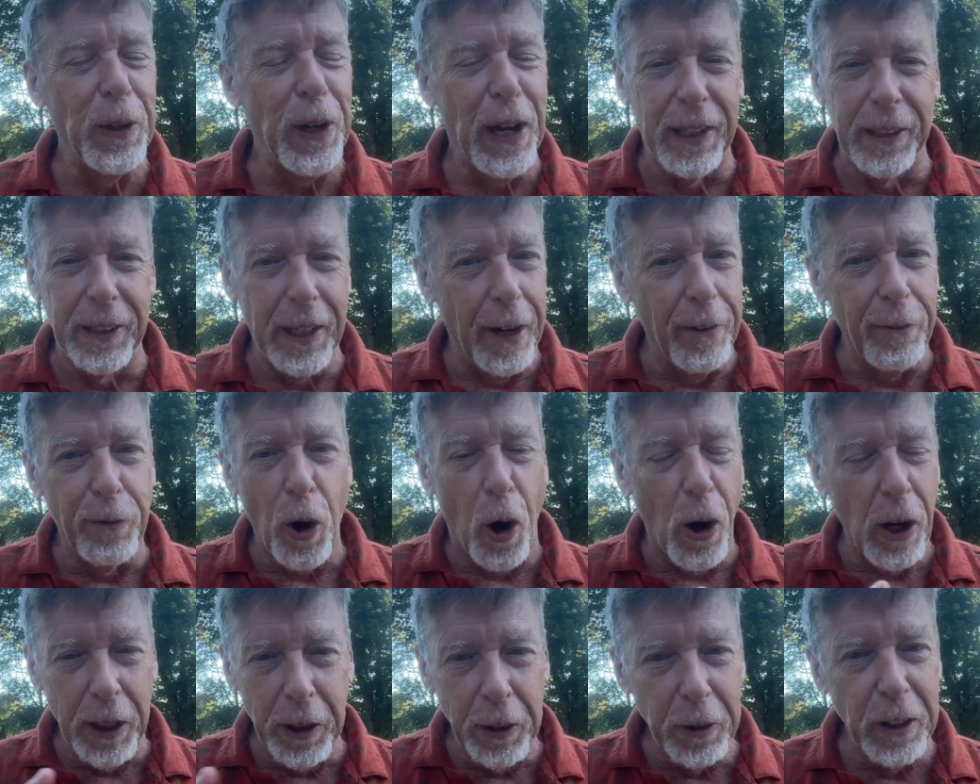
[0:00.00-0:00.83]
I've
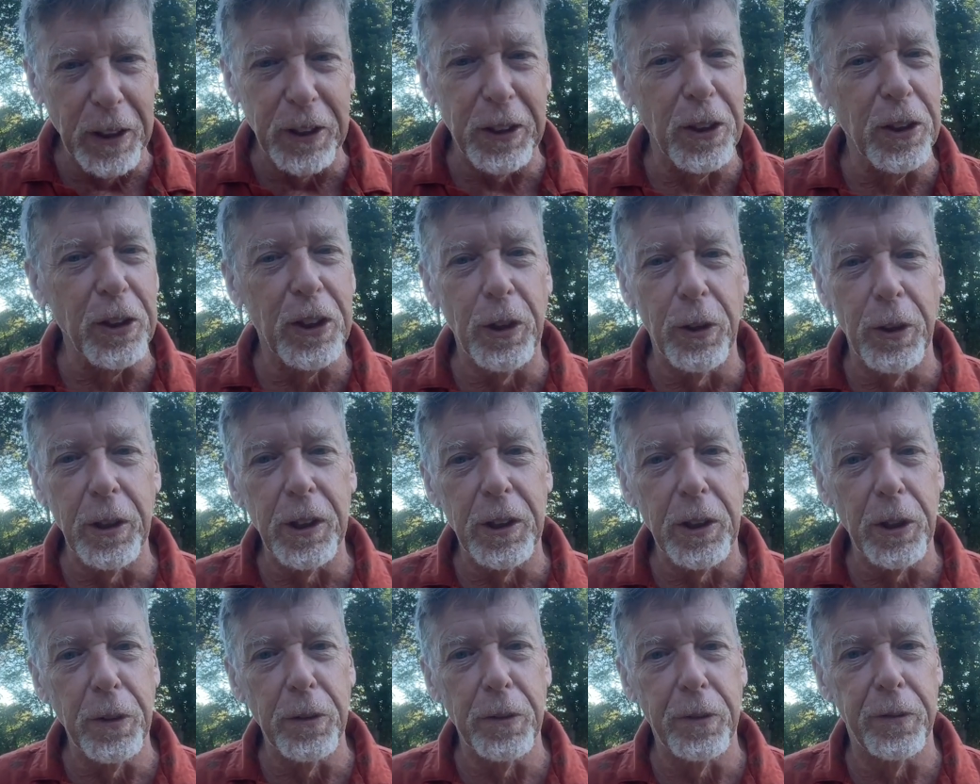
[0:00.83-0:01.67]
argued this in a
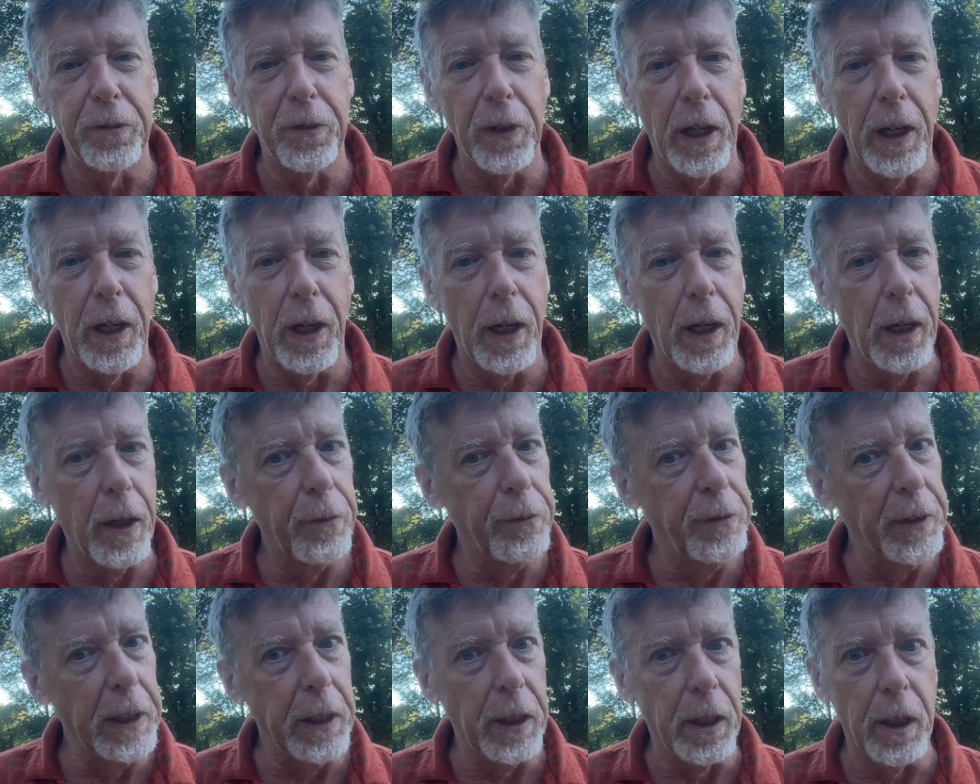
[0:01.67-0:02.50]
series of
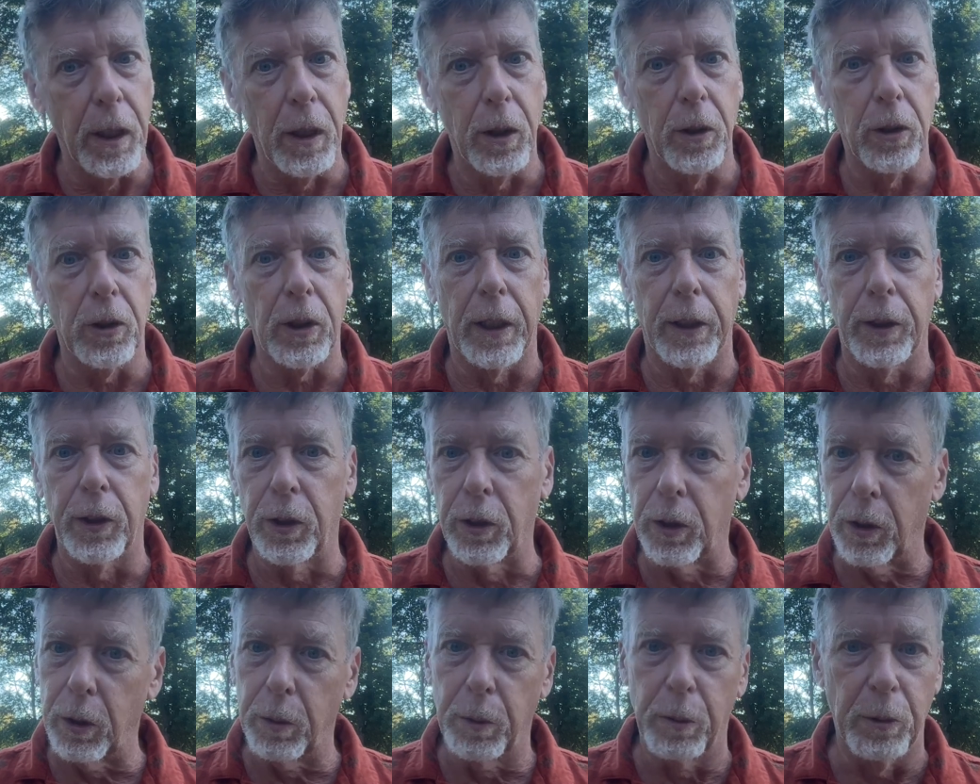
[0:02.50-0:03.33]
videos,
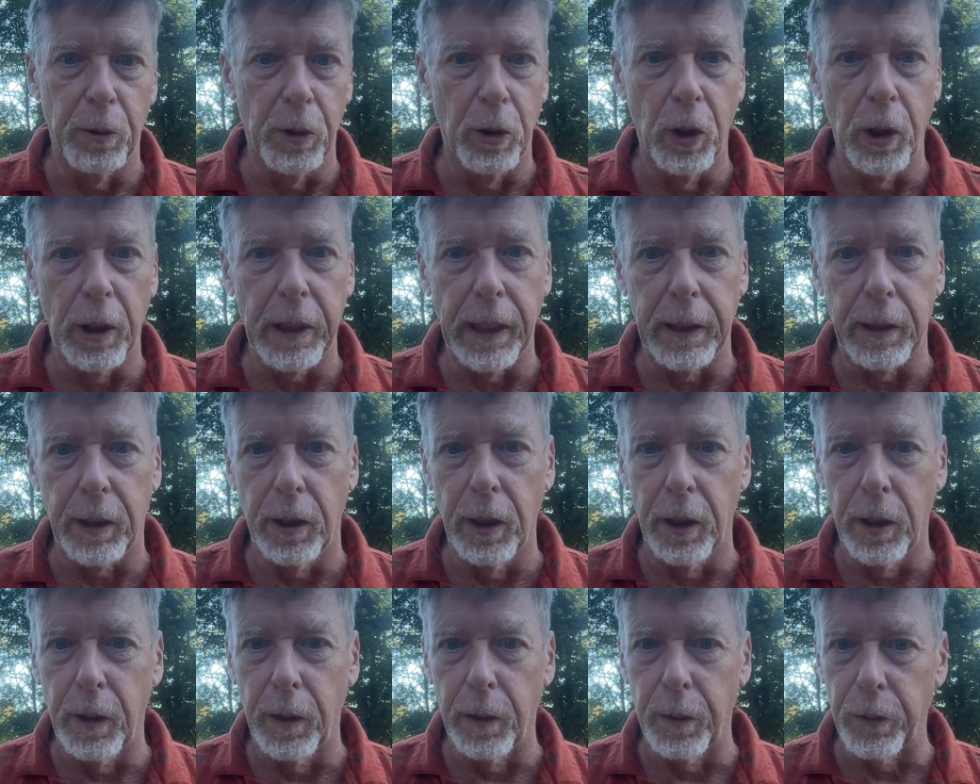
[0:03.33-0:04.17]
and look at
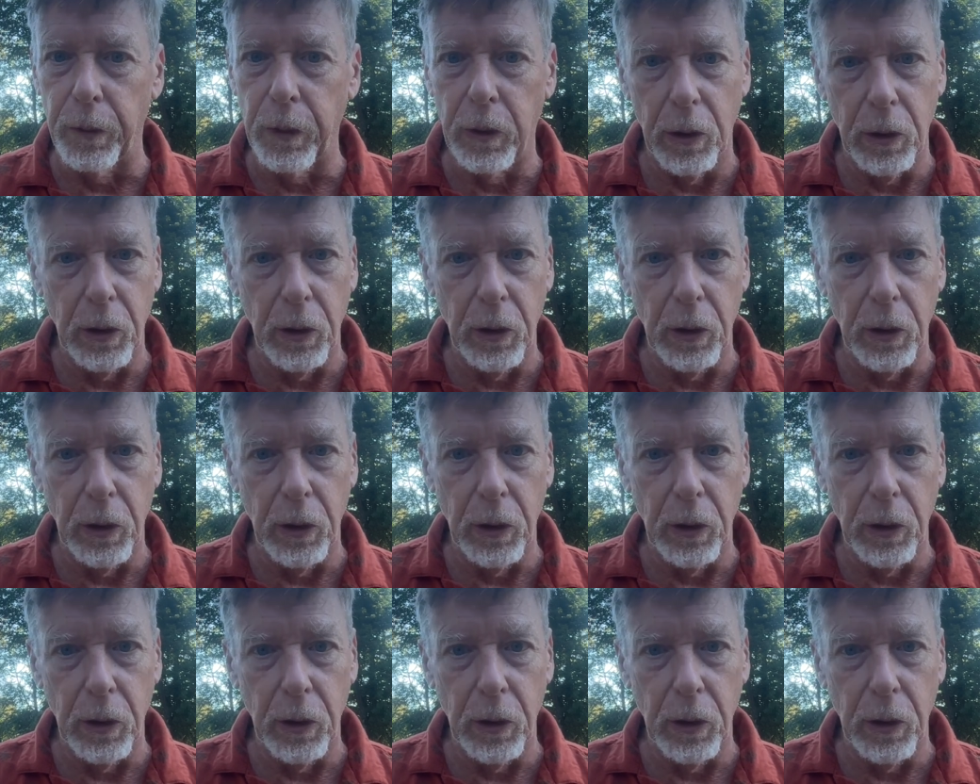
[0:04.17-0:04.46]
the